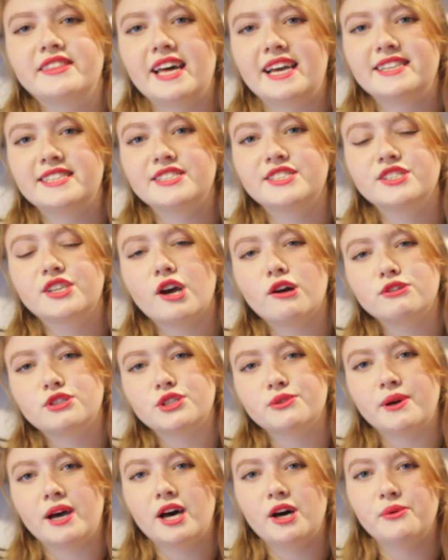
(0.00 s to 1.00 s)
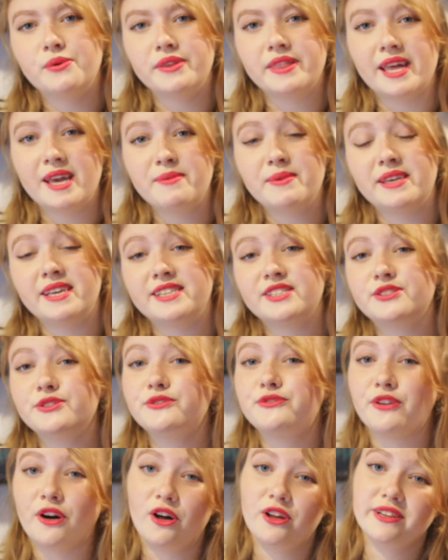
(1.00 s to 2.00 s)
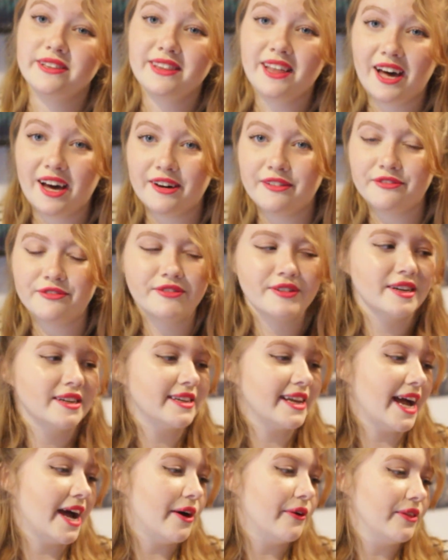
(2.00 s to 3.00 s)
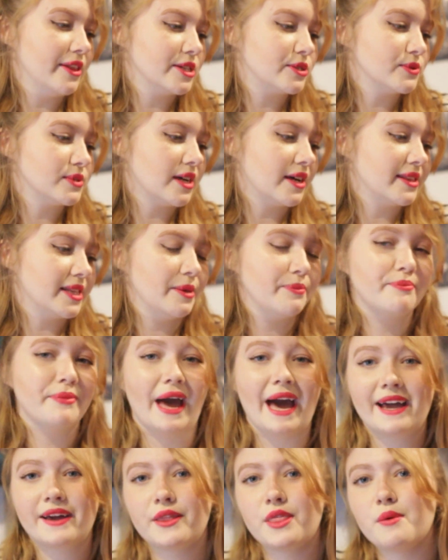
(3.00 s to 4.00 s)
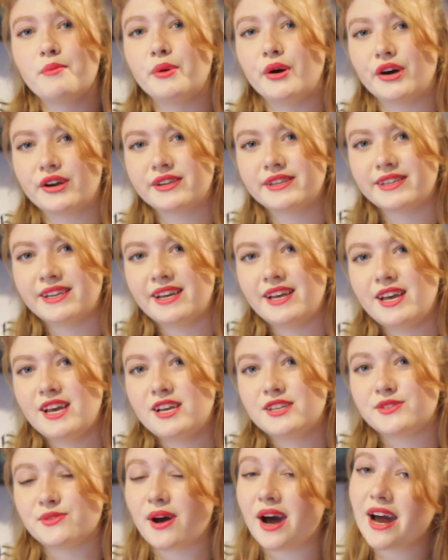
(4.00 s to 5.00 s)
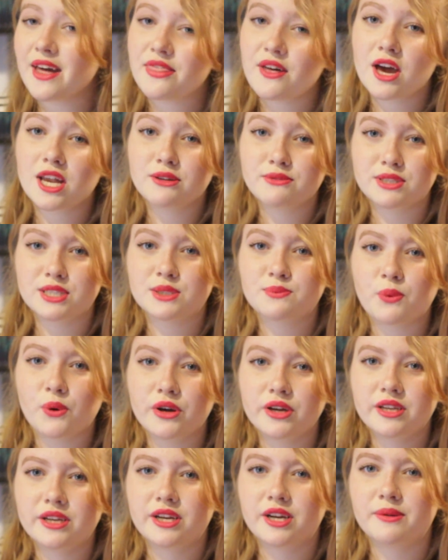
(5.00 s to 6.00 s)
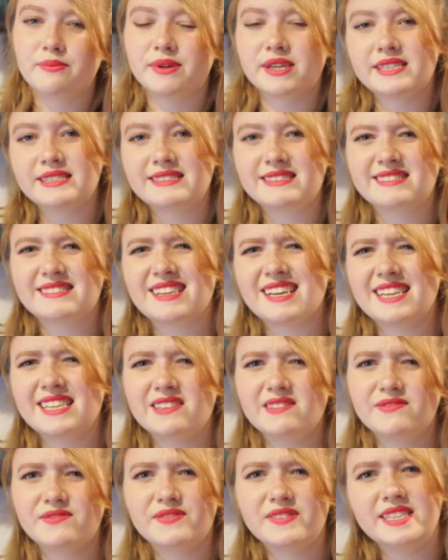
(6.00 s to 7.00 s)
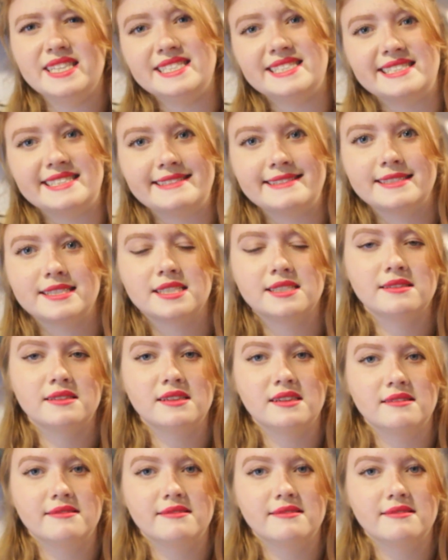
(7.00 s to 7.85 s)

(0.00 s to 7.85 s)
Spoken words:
that doesn't go too well when they begin to fall in love. Now, this was on the back of the book, so I thought it was a spoiler, but kind of isn't.